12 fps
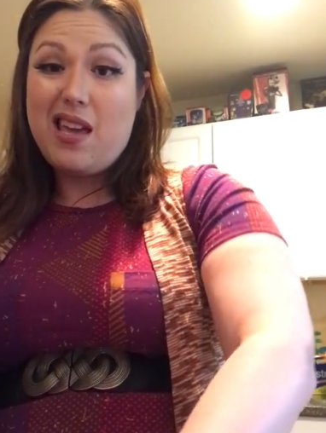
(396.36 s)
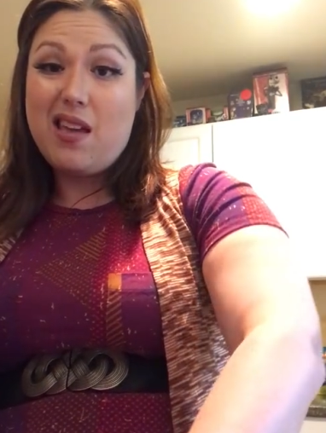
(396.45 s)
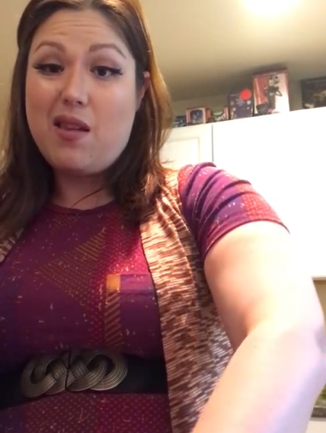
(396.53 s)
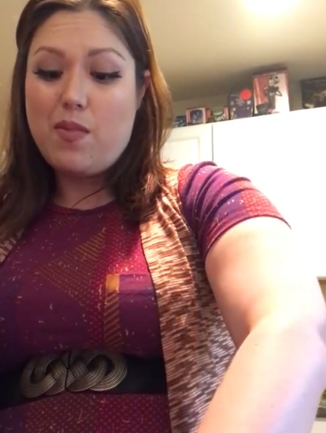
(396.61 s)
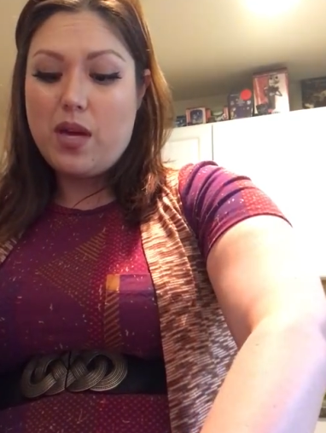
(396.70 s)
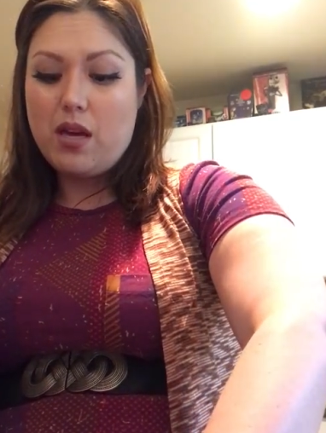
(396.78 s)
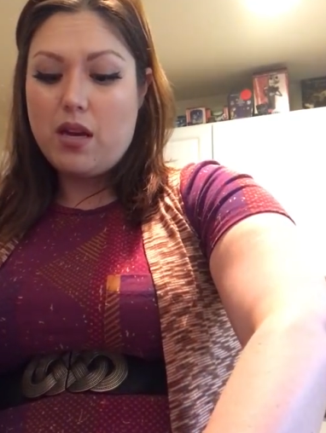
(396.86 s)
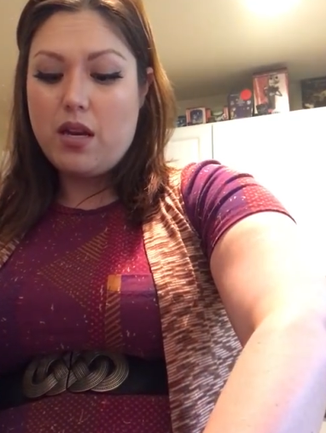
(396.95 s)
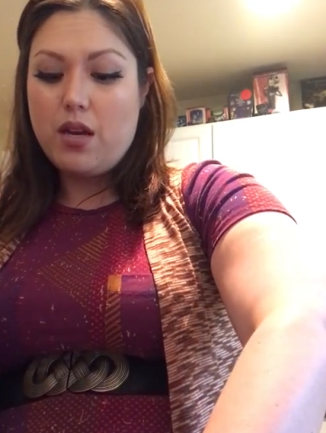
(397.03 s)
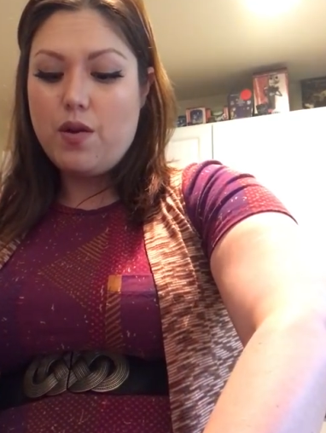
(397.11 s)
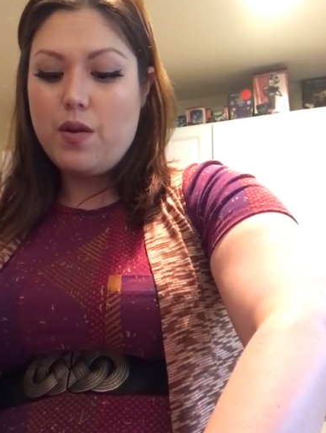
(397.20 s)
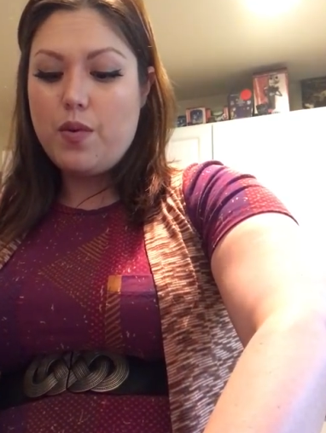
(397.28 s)
It'll be good.
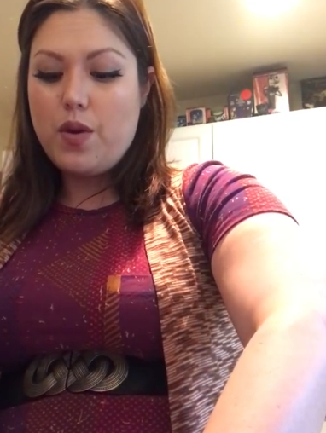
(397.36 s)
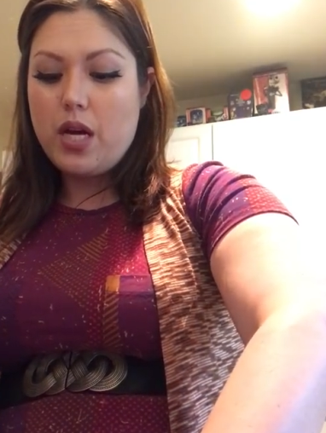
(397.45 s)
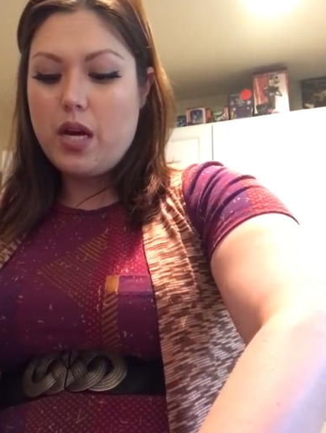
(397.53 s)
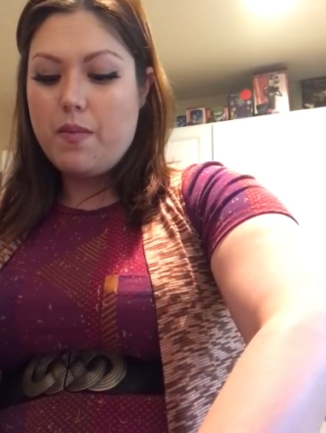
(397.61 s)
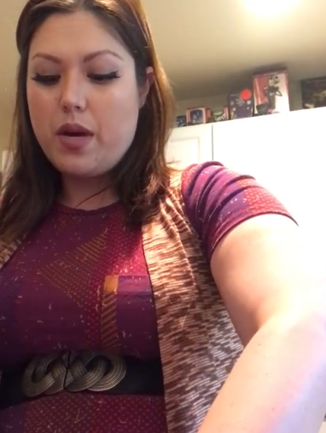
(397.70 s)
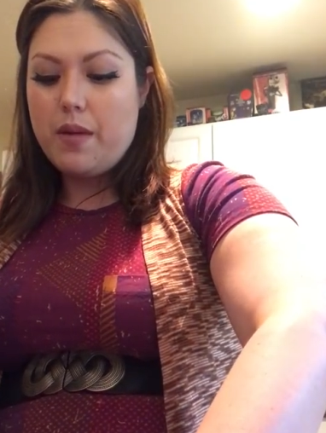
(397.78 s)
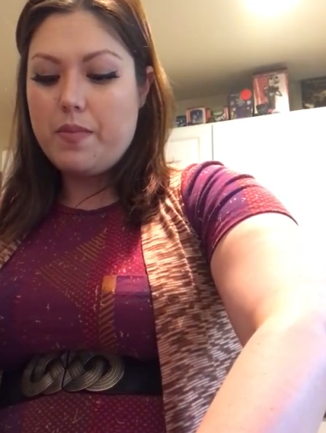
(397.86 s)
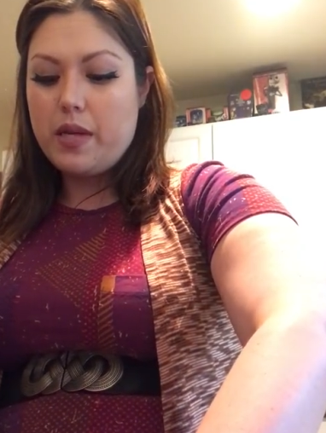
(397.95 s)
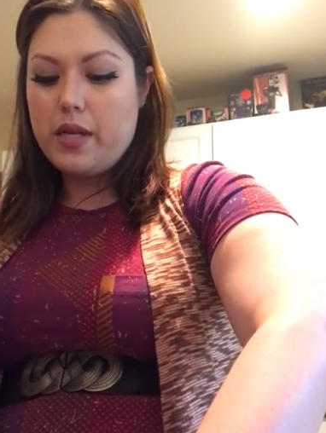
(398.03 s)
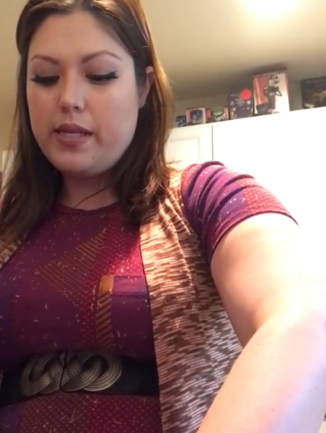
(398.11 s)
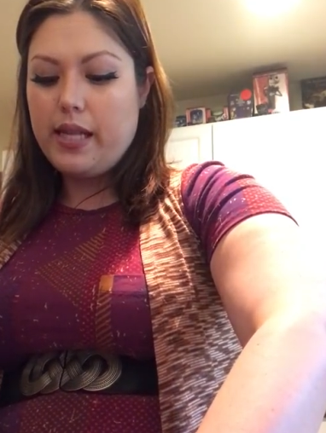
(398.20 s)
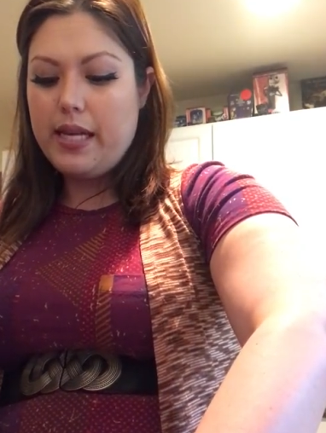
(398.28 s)
You know what I'm doing? I'm
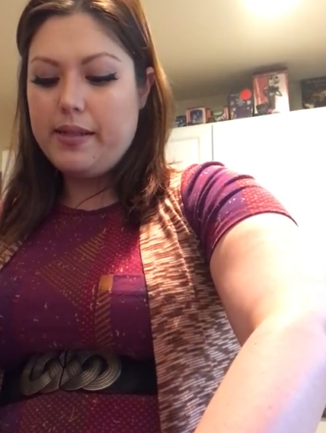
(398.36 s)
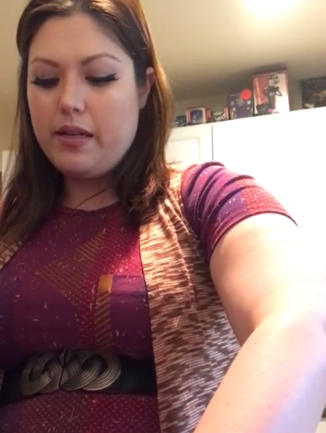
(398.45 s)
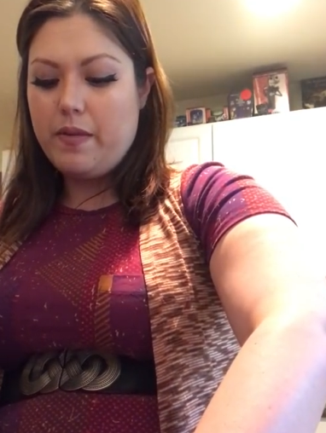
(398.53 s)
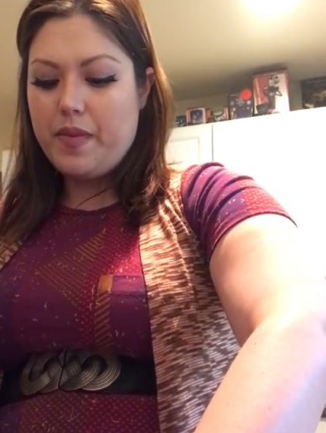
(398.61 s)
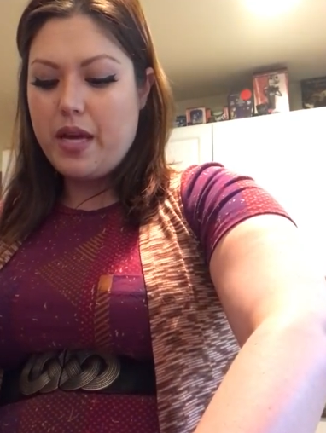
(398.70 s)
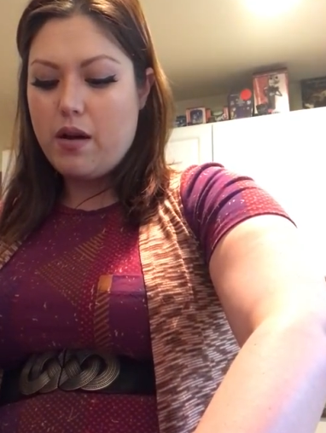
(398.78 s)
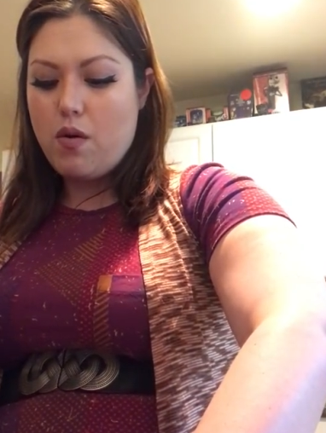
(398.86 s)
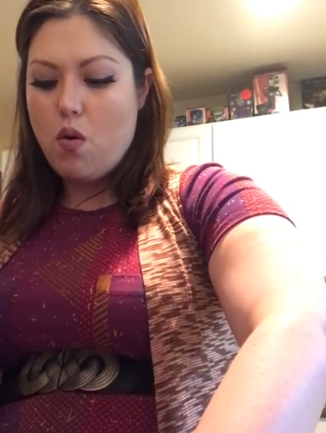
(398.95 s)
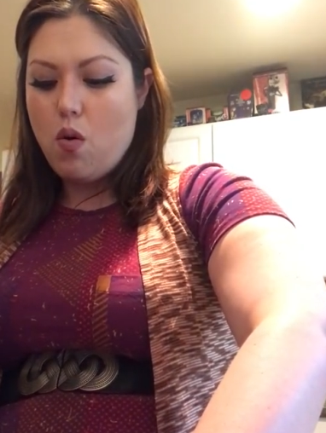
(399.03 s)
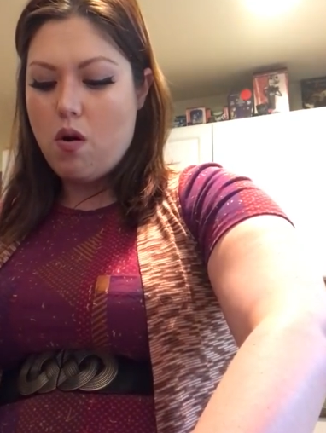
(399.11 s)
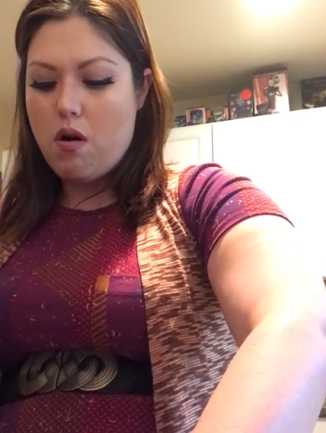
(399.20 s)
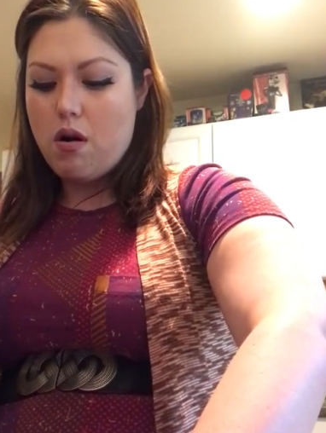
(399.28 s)
slicing up that
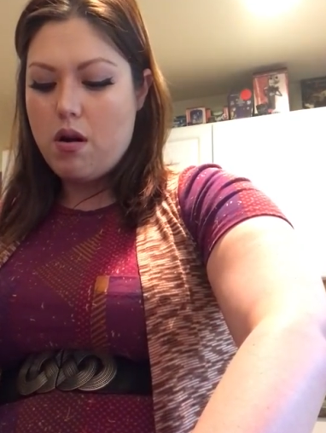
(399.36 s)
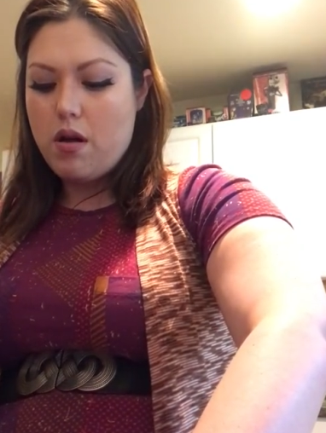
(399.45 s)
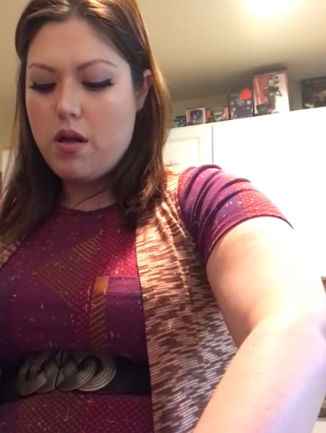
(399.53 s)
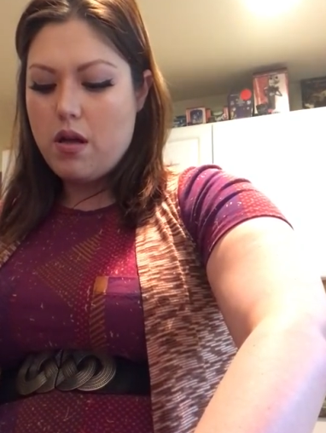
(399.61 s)
core.